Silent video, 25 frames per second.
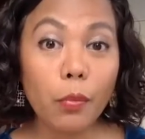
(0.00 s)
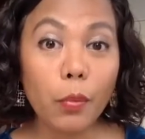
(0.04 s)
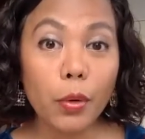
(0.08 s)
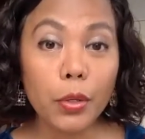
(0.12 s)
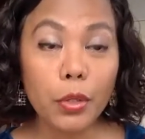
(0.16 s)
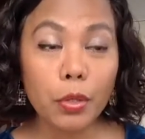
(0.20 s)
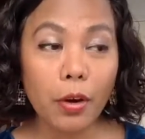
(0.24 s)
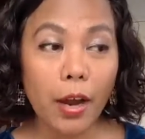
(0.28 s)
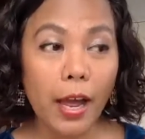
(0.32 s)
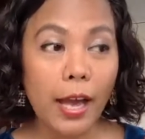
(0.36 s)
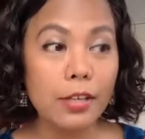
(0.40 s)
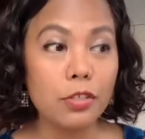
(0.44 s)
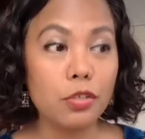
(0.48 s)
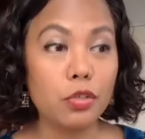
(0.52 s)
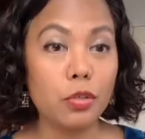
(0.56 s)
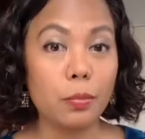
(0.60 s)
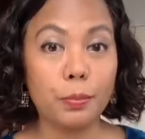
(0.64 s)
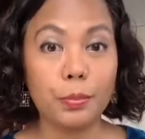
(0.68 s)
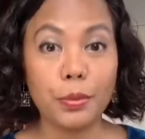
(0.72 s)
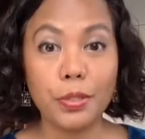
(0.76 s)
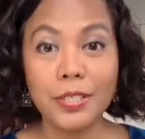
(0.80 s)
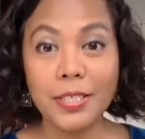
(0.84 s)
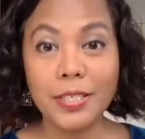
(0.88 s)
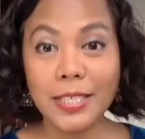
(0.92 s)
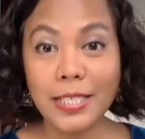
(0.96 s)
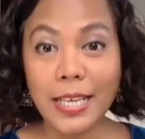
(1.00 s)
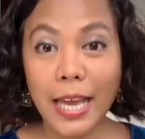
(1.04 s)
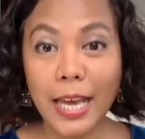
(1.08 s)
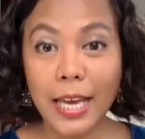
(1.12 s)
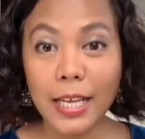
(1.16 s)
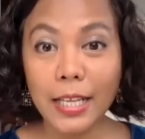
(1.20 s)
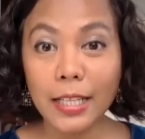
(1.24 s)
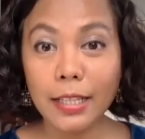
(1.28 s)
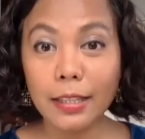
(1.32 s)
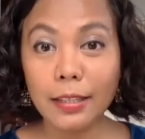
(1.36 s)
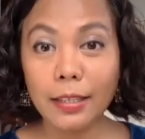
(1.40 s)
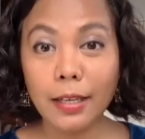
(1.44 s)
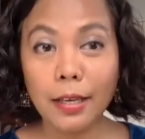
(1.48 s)
when you're asked to
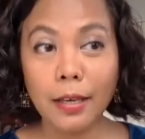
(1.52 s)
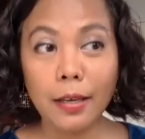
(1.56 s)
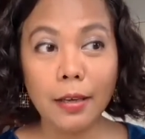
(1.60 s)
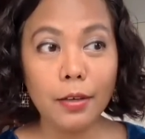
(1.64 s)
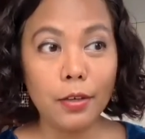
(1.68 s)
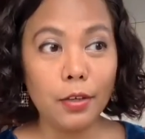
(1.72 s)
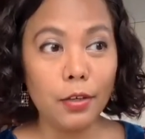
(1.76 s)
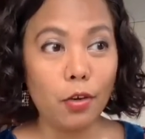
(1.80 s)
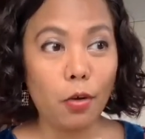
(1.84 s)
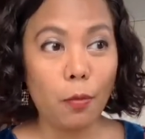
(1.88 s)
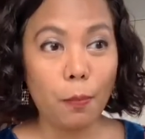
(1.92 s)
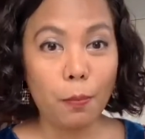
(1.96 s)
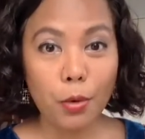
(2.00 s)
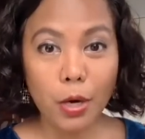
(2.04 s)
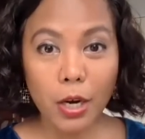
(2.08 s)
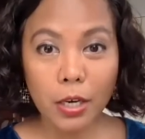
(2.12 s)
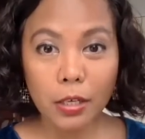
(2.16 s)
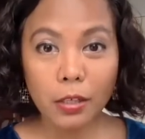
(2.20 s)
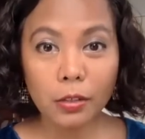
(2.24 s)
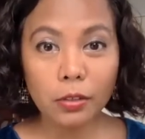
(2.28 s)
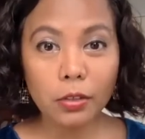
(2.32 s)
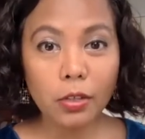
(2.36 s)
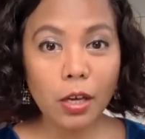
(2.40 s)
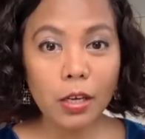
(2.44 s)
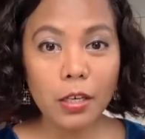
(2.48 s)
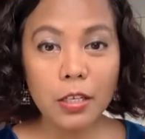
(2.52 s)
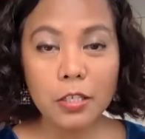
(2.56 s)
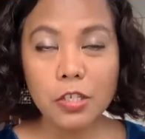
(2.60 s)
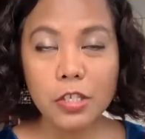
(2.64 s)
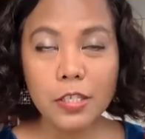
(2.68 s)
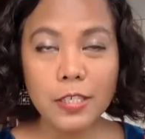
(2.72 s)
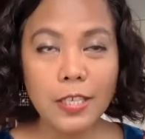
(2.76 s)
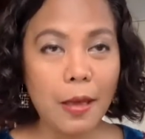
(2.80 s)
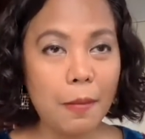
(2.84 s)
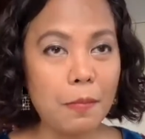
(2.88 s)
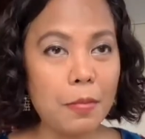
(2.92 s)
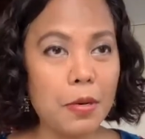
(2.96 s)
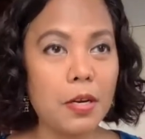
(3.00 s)
present, product knowledge
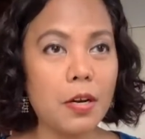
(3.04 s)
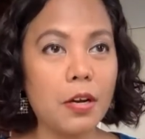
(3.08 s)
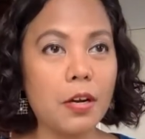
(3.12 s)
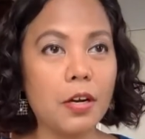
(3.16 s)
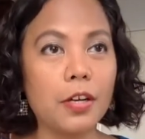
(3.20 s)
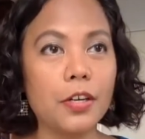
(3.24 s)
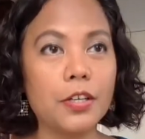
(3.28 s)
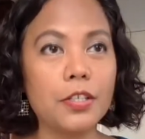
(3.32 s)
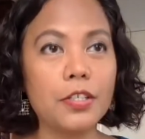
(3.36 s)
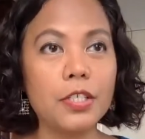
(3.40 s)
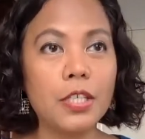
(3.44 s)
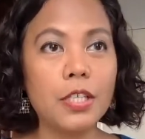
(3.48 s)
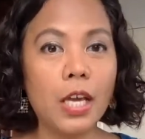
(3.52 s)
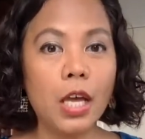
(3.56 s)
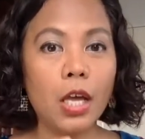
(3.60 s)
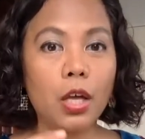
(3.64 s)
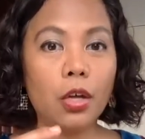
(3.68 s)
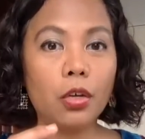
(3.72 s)
seminars.